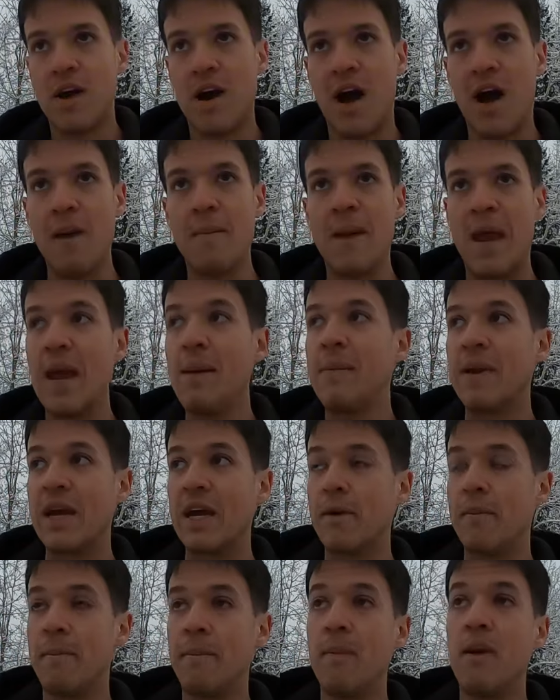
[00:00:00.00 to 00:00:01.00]
I'm aiming
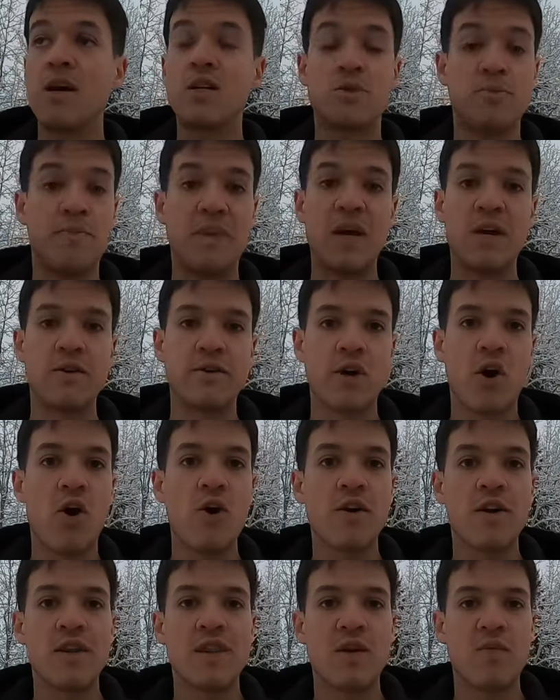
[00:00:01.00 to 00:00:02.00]
at a much bigger
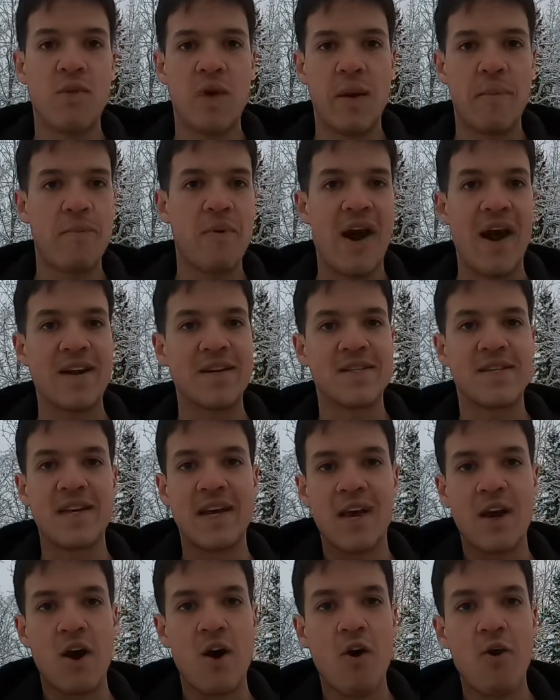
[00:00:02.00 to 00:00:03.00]
target than what I'm
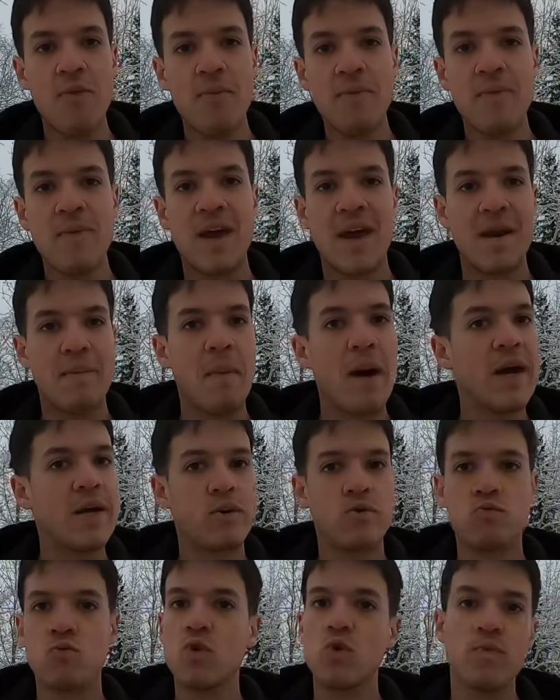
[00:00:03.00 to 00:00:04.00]
practicing at home, and my
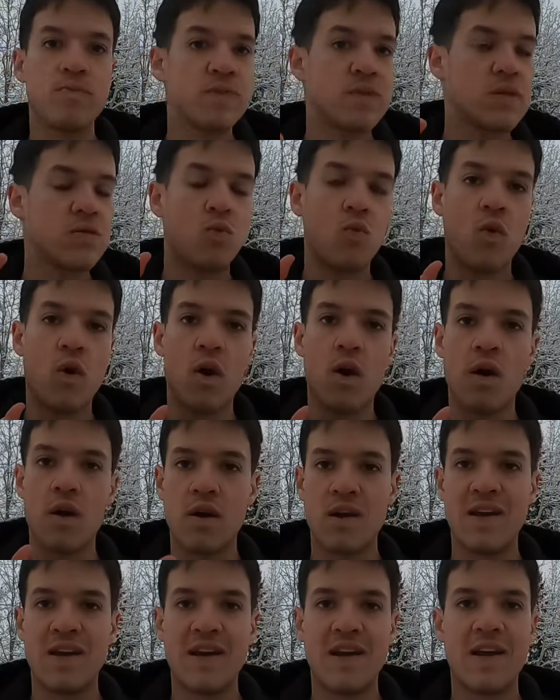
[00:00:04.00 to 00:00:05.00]
groups were
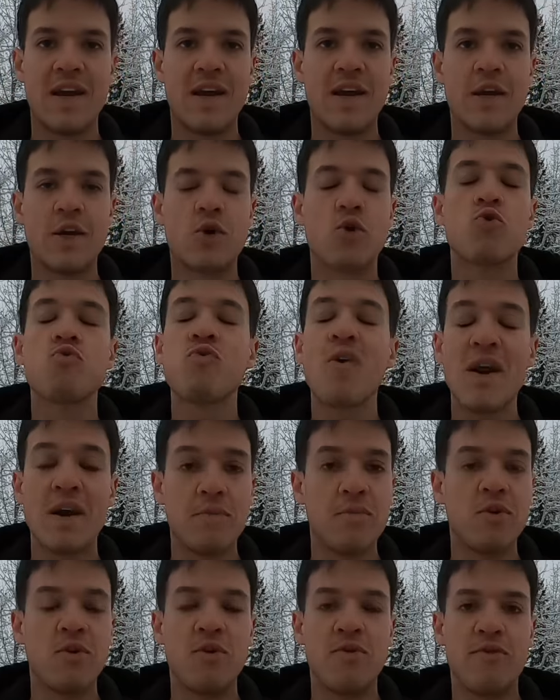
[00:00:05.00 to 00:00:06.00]

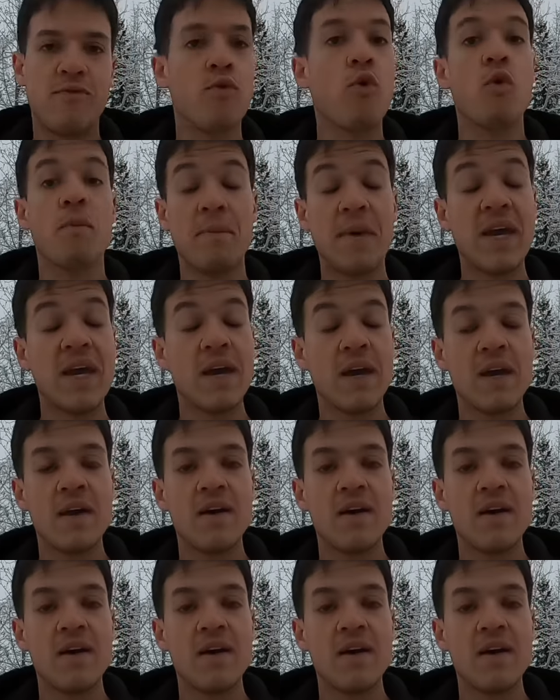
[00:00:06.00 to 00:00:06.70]
incredible for me.